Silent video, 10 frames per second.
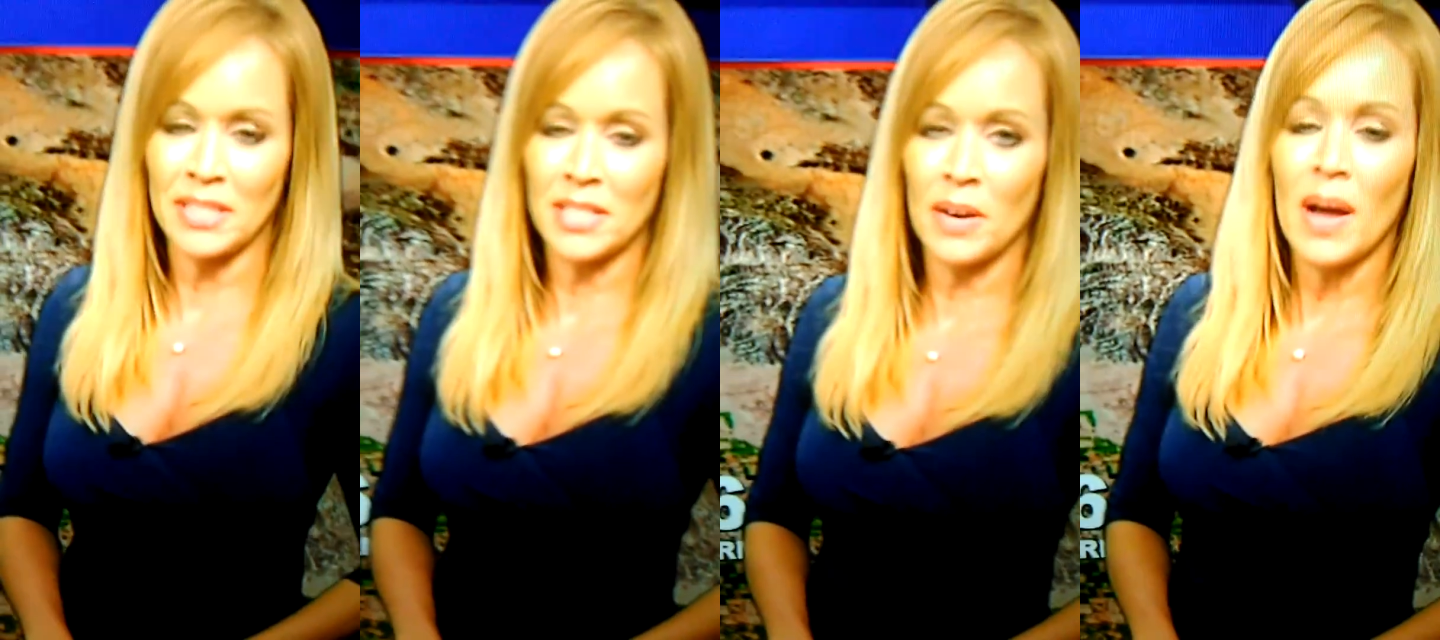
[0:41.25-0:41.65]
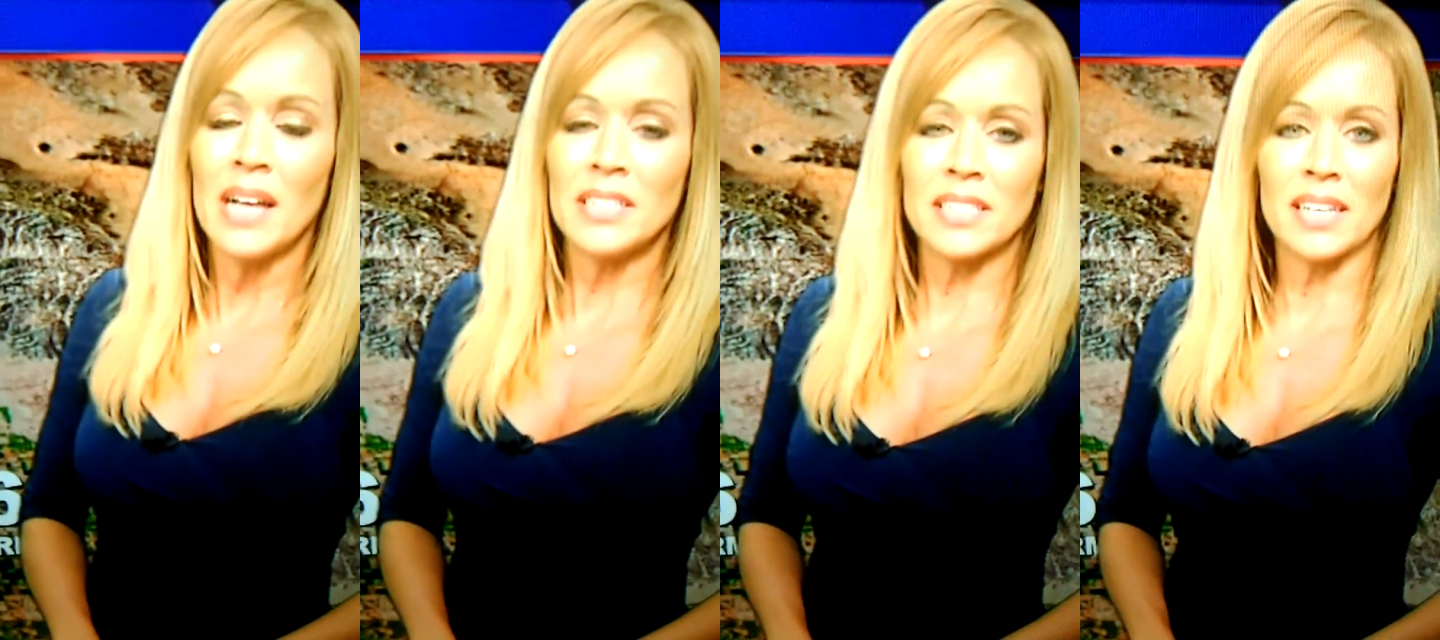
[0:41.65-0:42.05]
So
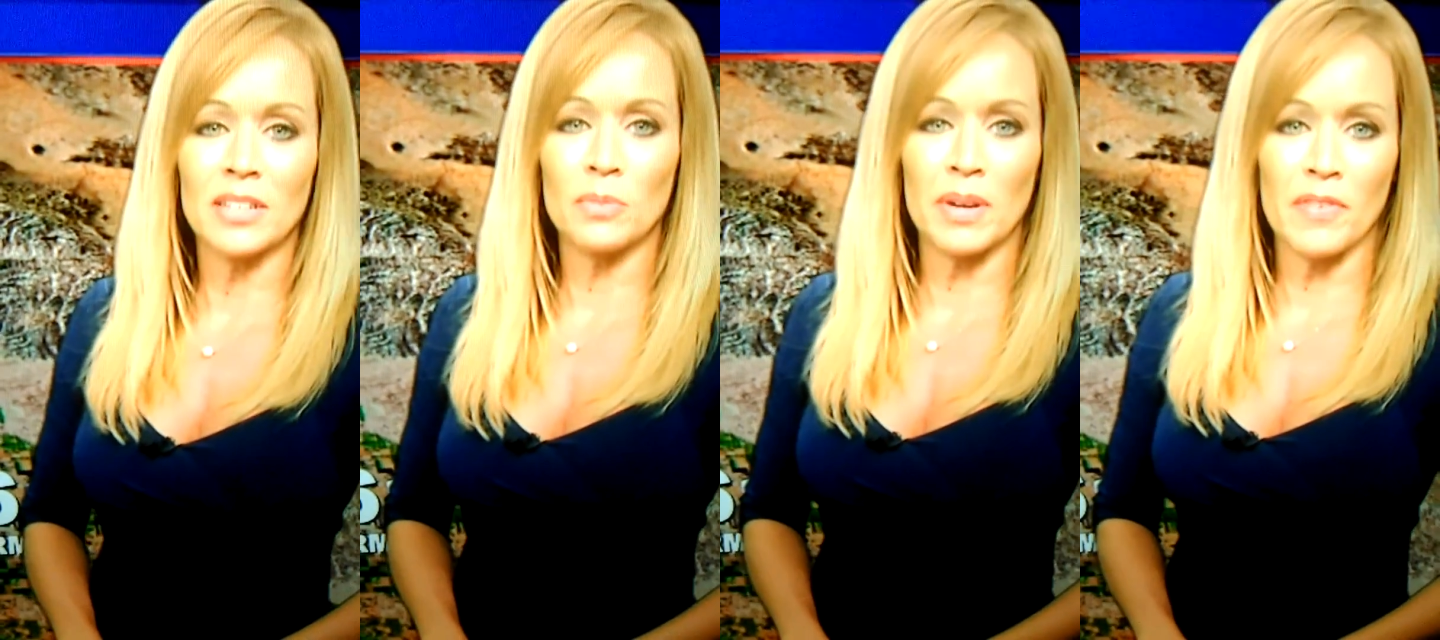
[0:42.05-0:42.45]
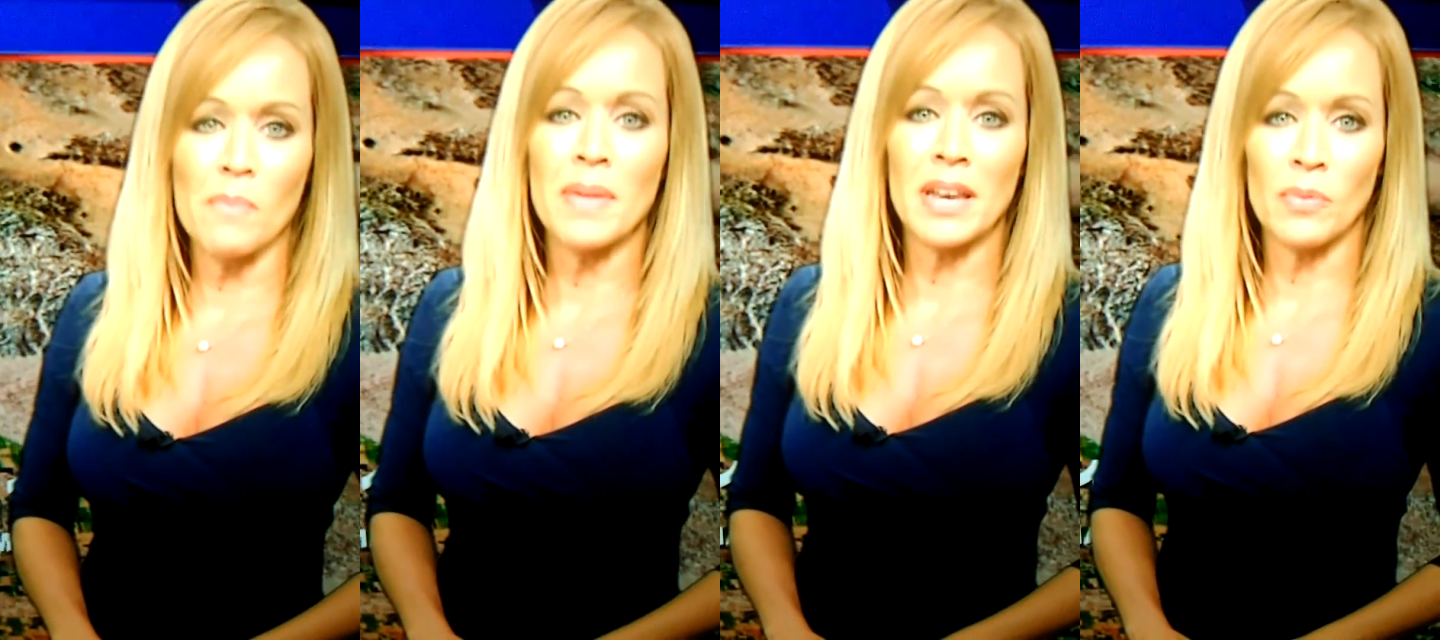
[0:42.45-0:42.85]
just a little bit of a
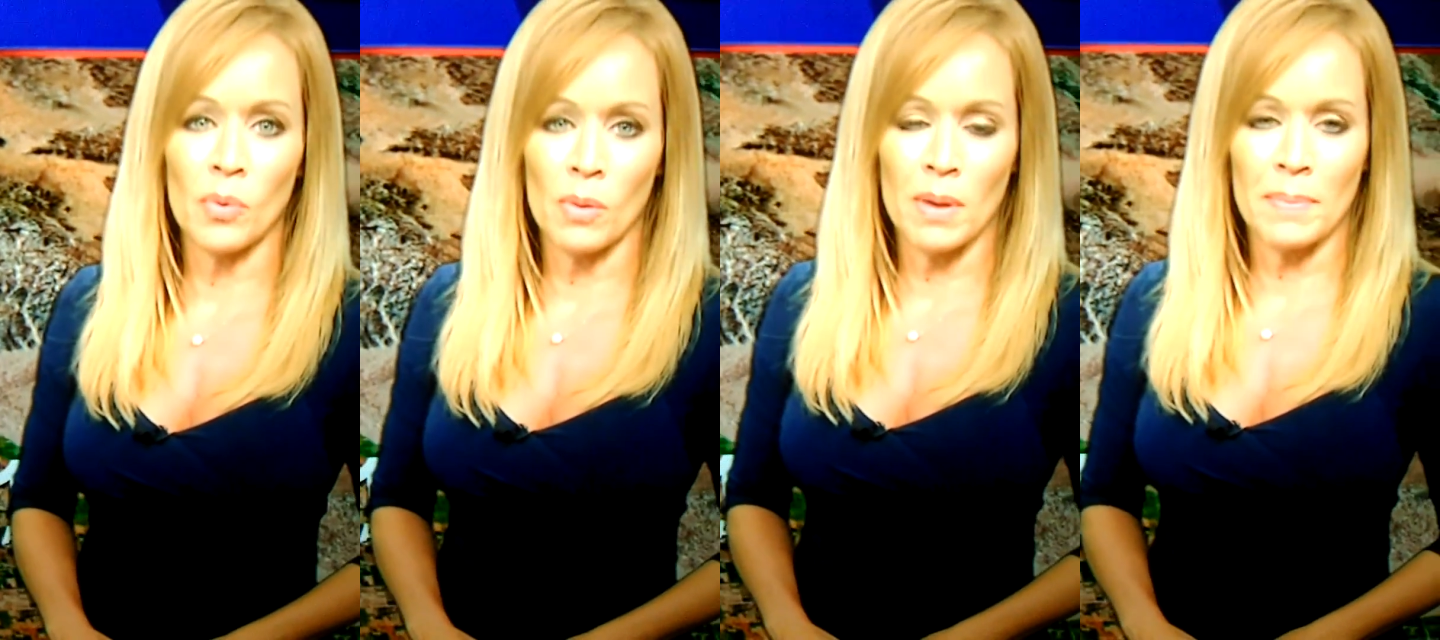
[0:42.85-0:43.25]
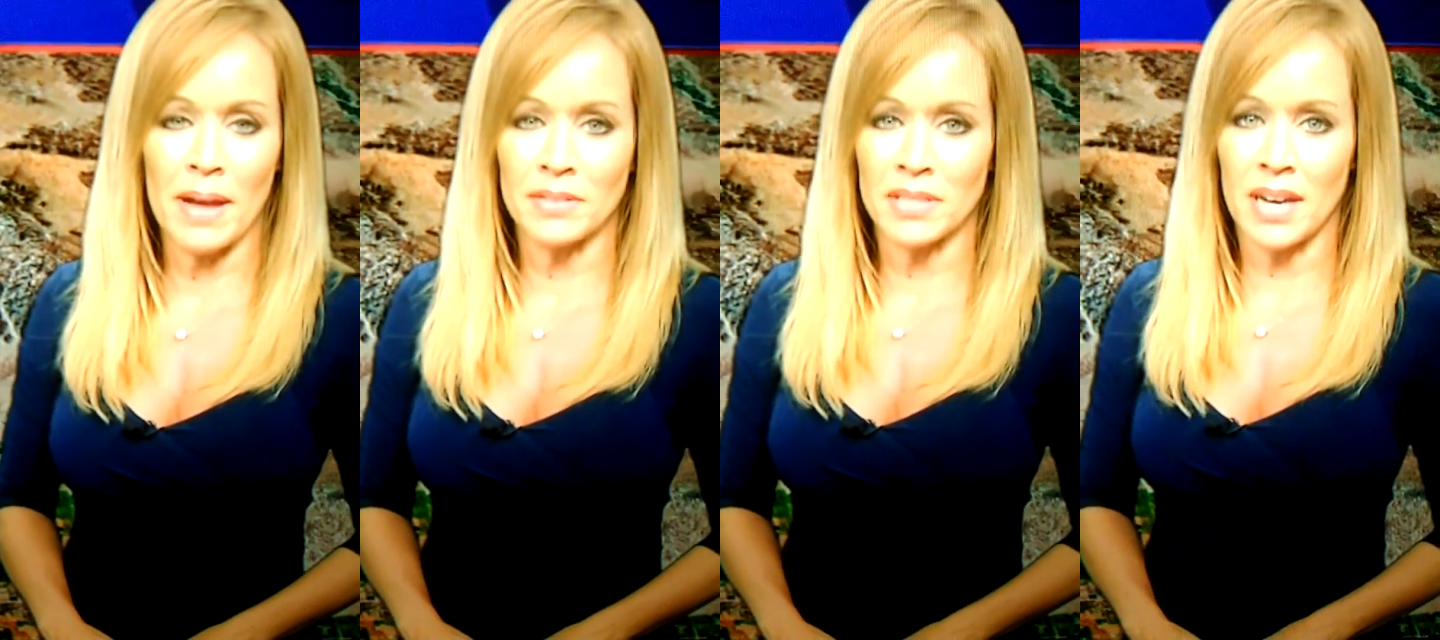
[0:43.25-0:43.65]
mini warm up
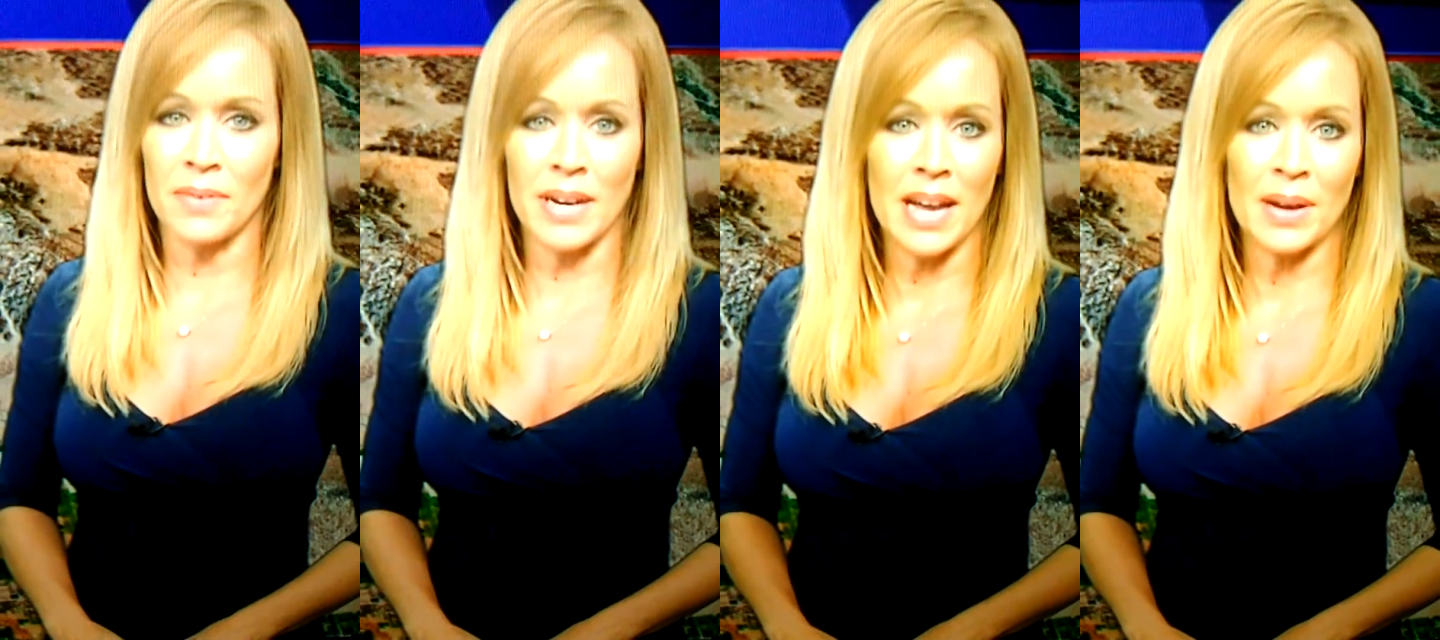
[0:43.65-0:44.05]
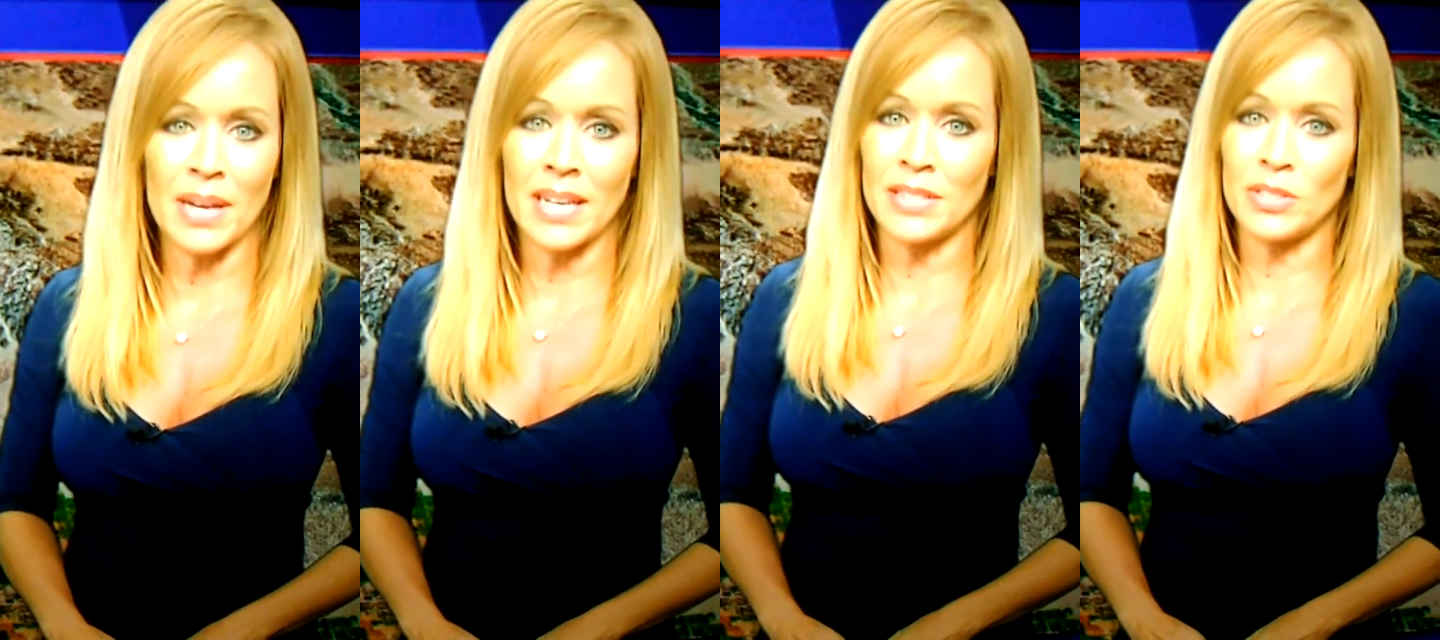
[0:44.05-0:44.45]
outside right now.
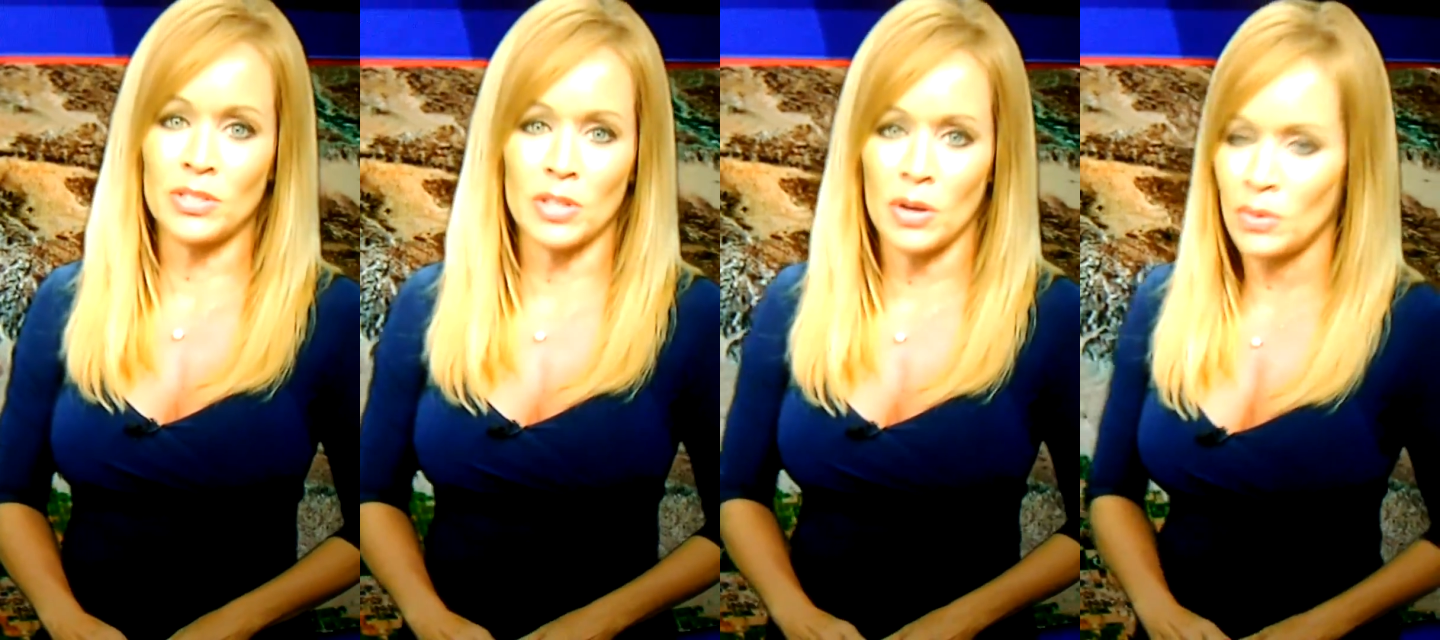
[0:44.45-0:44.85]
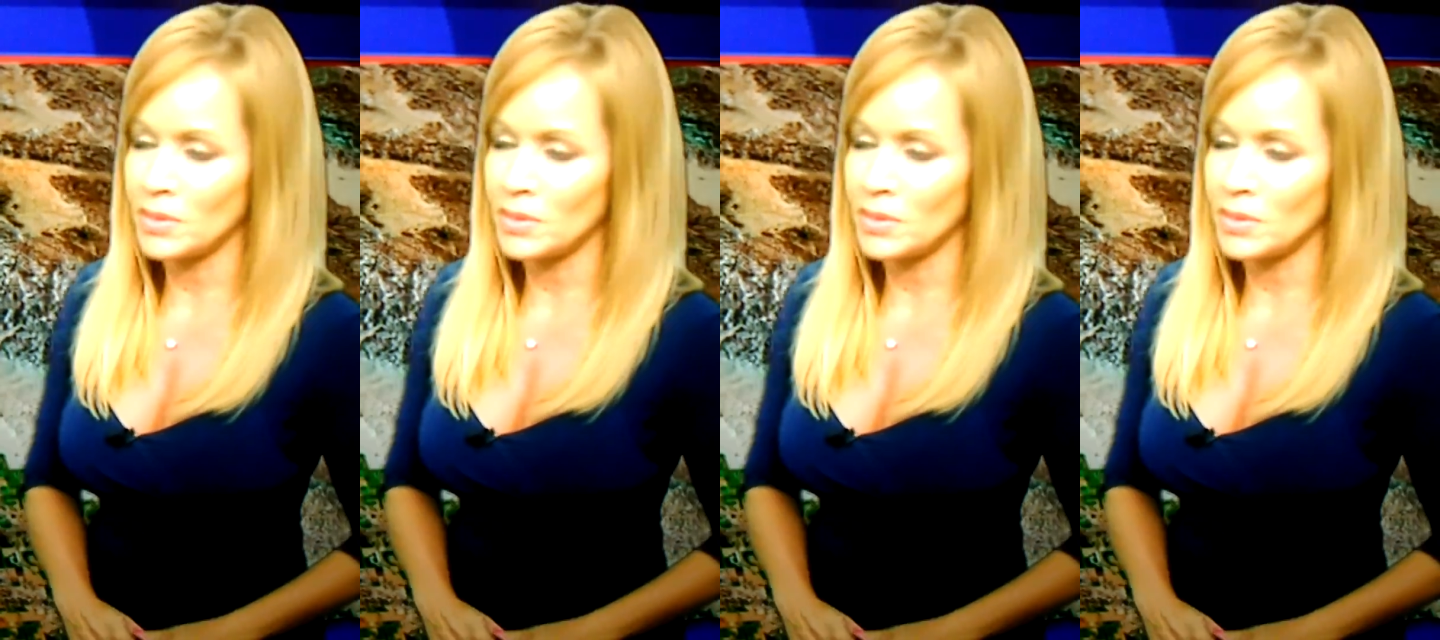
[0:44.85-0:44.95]
It is so